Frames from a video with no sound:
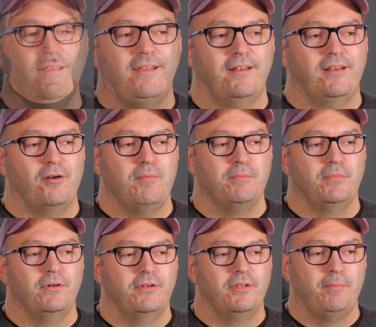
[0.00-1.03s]
And I
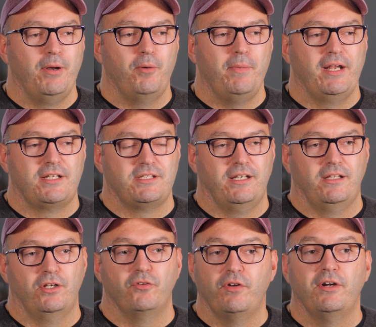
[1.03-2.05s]
remember the paramedics
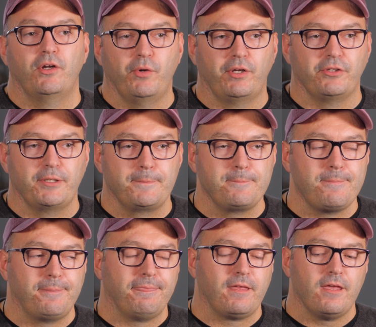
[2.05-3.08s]
getting there very quickly.
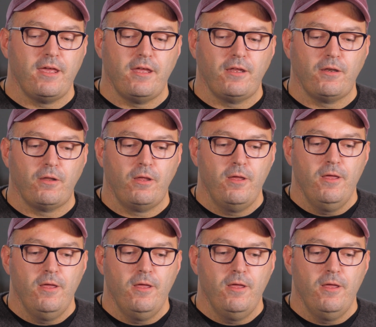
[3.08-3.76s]
And